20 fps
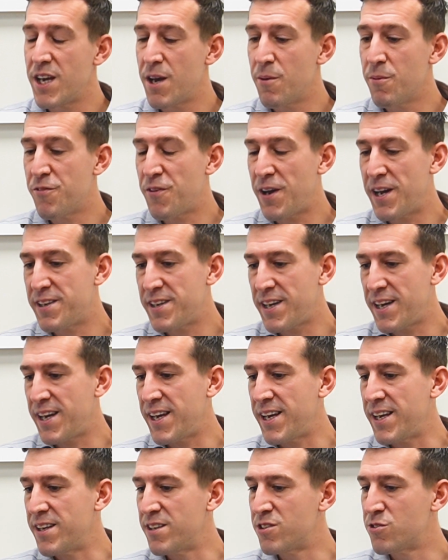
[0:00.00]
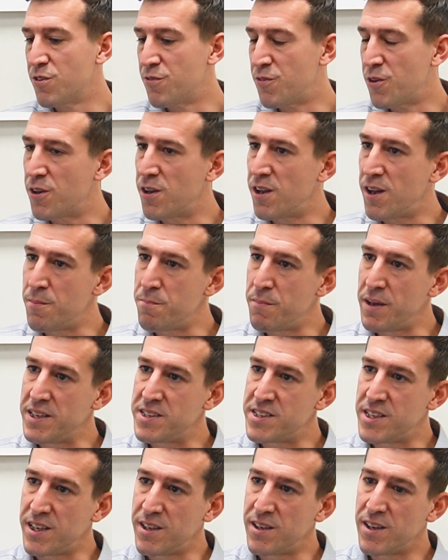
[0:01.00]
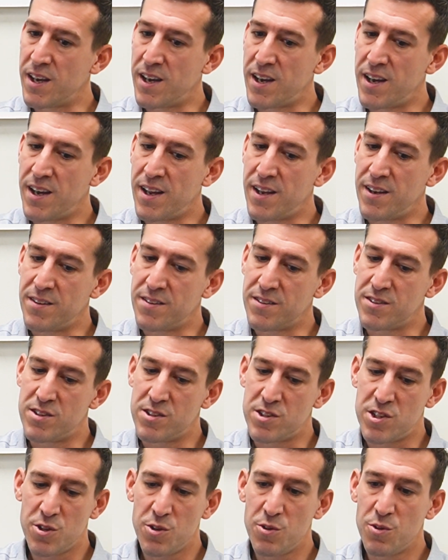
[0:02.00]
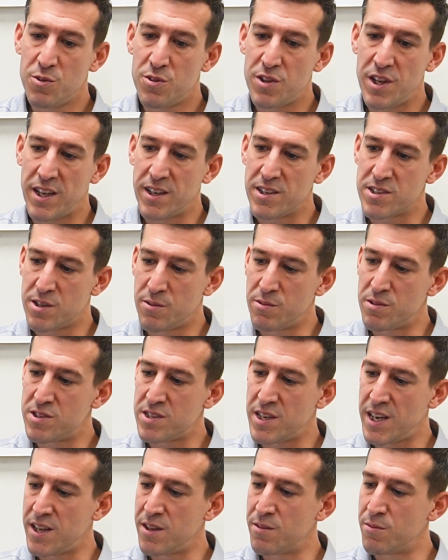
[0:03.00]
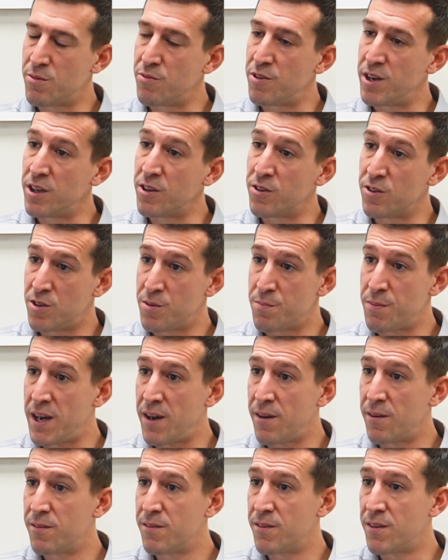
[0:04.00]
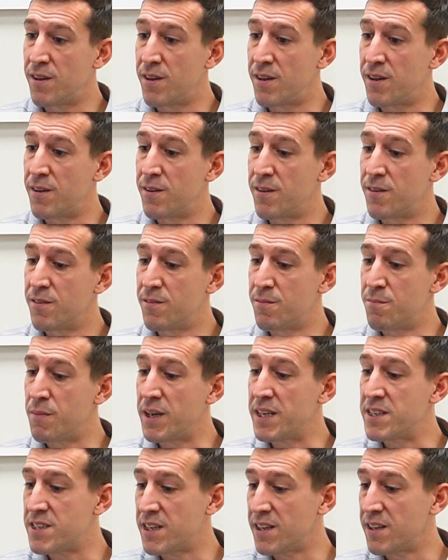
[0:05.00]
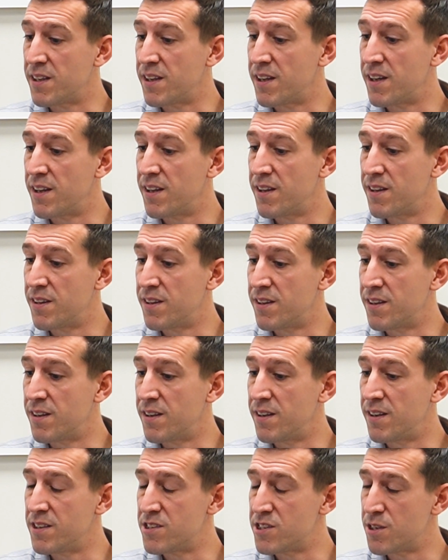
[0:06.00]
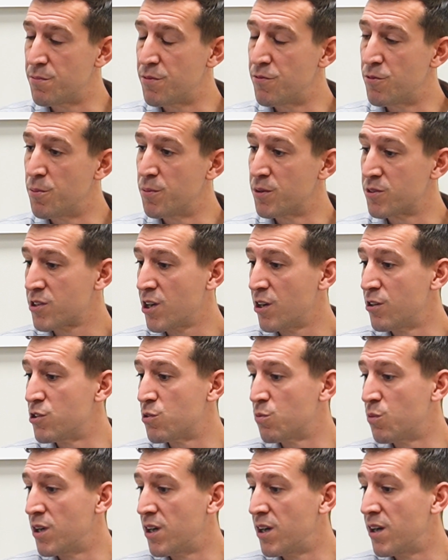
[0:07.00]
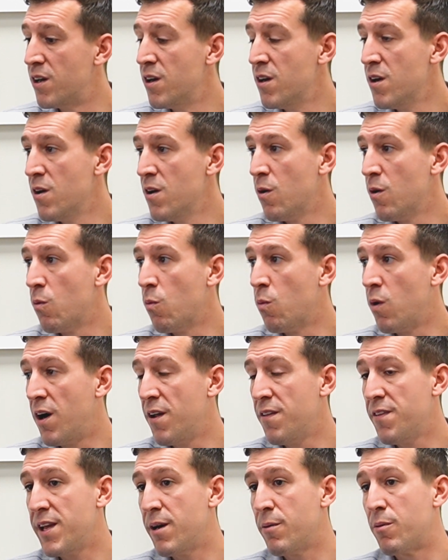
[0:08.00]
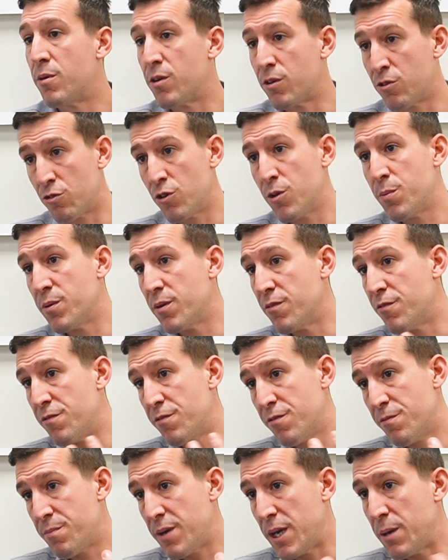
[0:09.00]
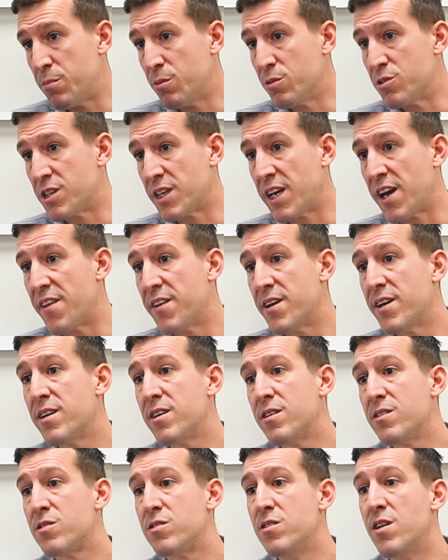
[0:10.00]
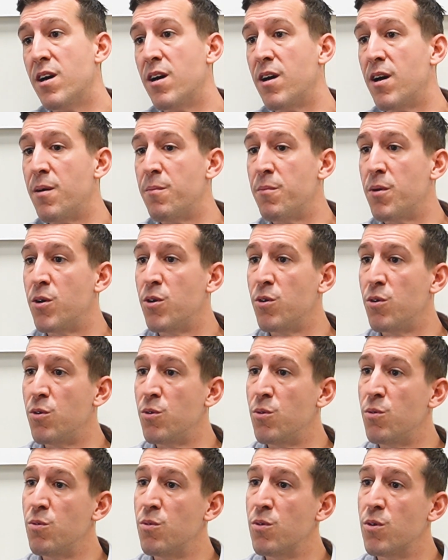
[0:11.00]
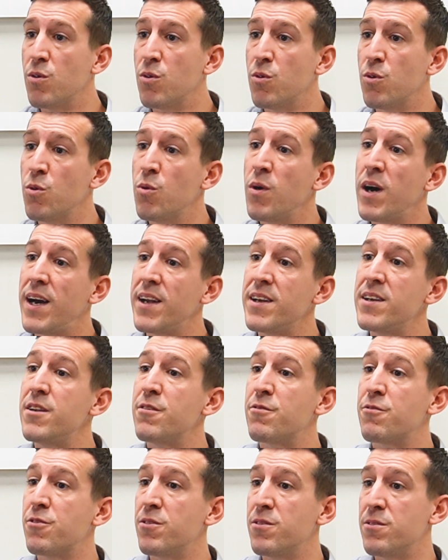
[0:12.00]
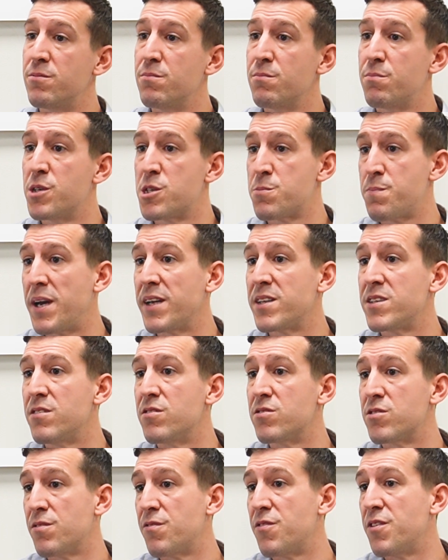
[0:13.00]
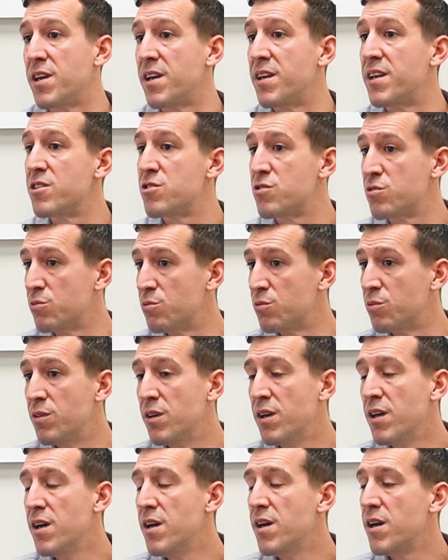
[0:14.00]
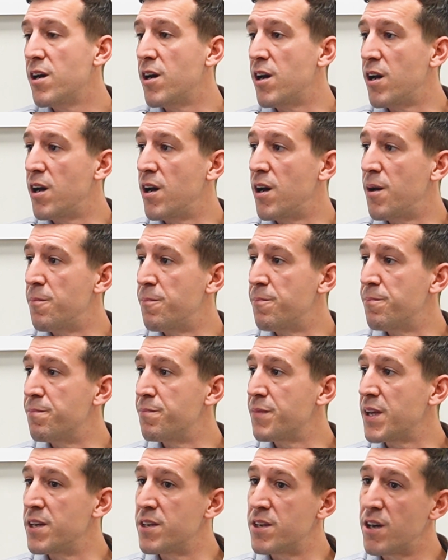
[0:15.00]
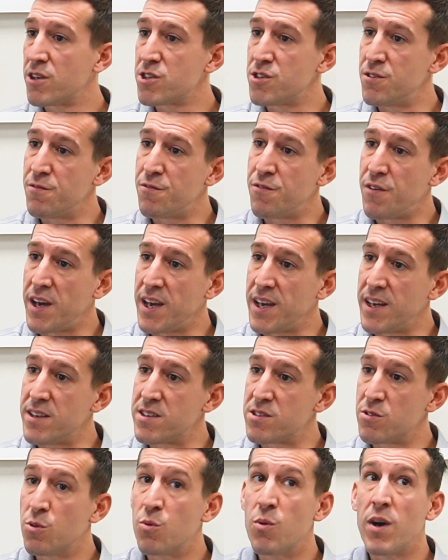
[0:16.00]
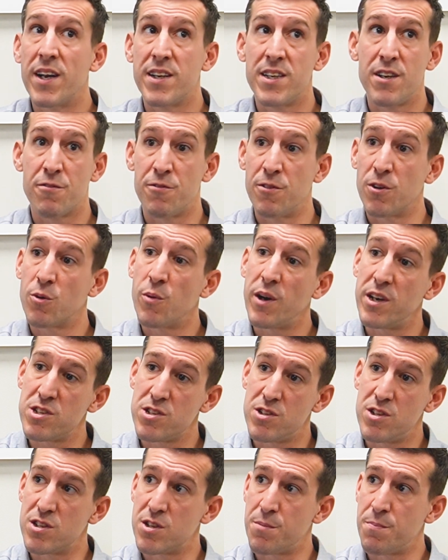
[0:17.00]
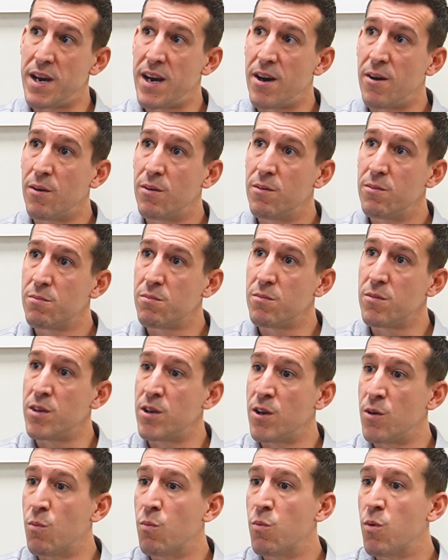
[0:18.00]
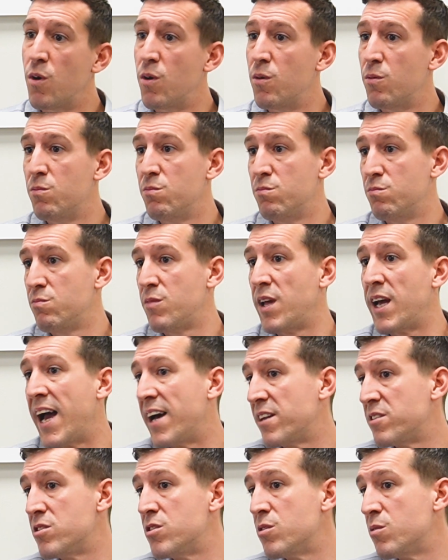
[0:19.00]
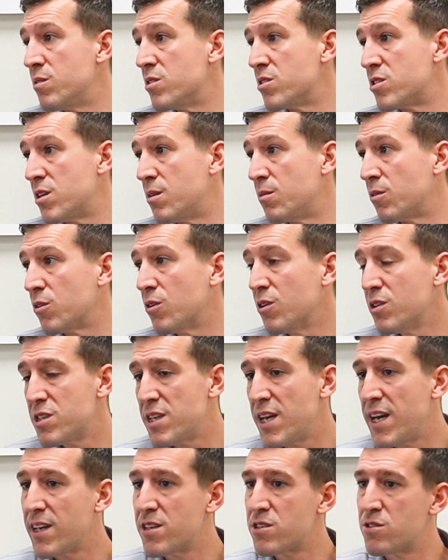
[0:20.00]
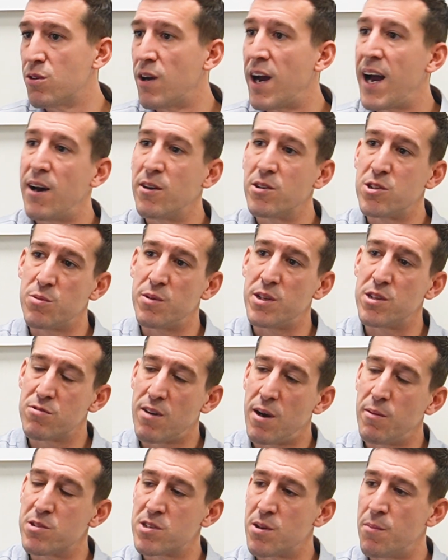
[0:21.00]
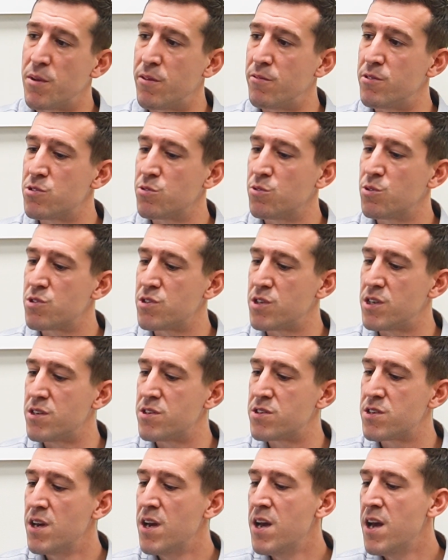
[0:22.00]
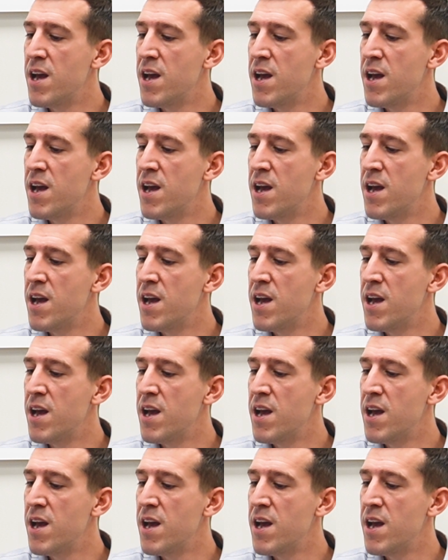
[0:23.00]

yeah, we've had a sort of online meeting, and the two things I would say that were really good about uh, meeting the the leadership performance coach were, one, there were a group of people together um, who all had different perspectives of the initial um, induction phase all had different questions about you know what they had to do in certain contexts or how to interact with some of the resources